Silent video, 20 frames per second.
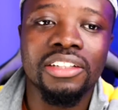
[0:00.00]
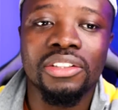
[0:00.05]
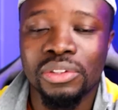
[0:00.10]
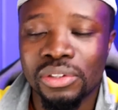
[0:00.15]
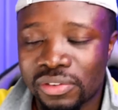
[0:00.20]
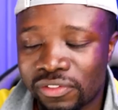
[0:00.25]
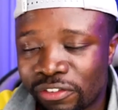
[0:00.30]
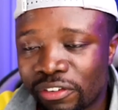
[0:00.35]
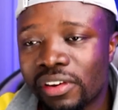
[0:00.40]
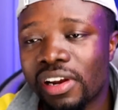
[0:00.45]

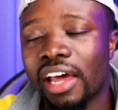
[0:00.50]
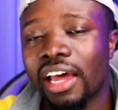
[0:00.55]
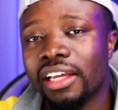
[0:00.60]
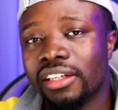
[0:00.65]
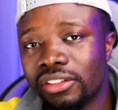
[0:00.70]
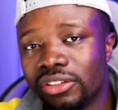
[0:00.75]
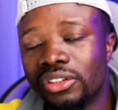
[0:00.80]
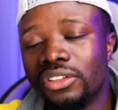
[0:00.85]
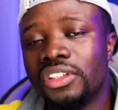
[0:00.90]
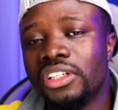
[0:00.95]
you feel
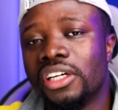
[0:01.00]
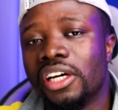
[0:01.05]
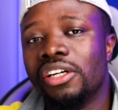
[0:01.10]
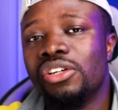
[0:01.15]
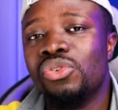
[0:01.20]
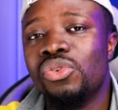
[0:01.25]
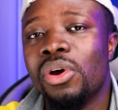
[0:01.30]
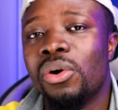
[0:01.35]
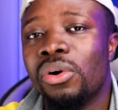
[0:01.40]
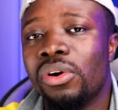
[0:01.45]
like, you know, you
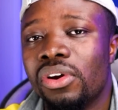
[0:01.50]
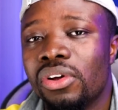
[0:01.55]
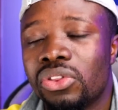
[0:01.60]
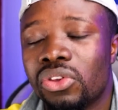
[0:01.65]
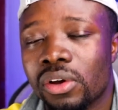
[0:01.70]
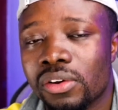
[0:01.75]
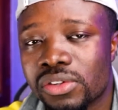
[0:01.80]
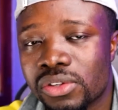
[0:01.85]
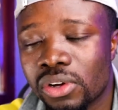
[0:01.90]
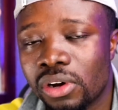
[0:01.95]
can do a whole
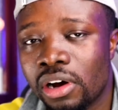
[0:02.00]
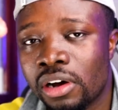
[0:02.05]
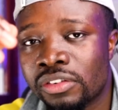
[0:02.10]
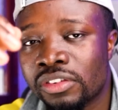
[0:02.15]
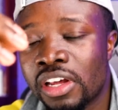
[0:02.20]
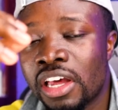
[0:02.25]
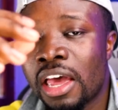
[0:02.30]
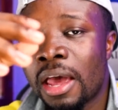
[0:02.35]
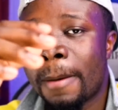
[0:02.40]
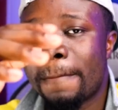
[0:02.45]
lot of
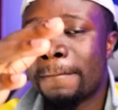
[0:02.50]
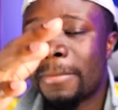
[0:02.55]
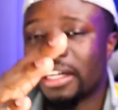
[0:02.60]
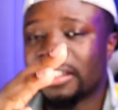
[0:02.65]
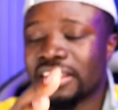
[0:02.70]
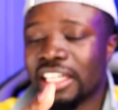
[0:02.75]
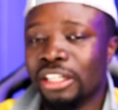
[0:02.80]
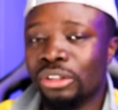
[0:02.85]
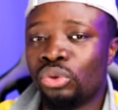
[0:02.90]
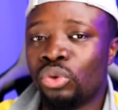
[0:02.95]
stuff.
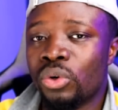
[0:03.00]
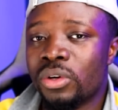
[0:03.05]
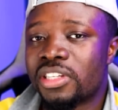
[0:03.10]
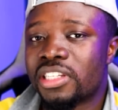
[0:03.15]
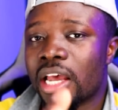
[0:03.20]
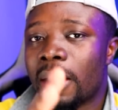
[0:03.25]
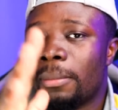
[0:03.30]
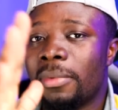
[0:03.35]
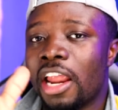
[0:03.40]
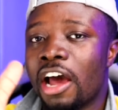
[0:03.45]
But it drew
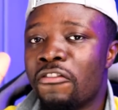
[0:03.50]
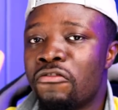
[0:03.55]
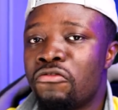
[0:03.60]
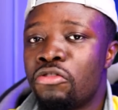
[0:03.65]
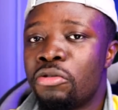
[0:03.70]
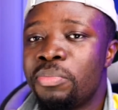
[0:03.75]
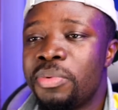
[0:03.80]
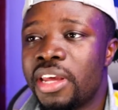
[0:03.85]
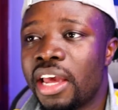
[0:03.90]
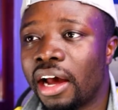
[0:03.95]
some
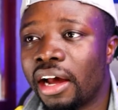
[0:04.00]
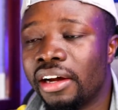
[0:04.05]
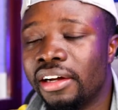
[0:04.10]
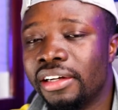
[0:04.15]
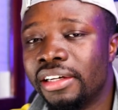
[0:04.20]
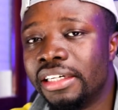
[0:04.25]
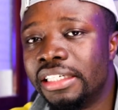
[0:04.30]
level beer.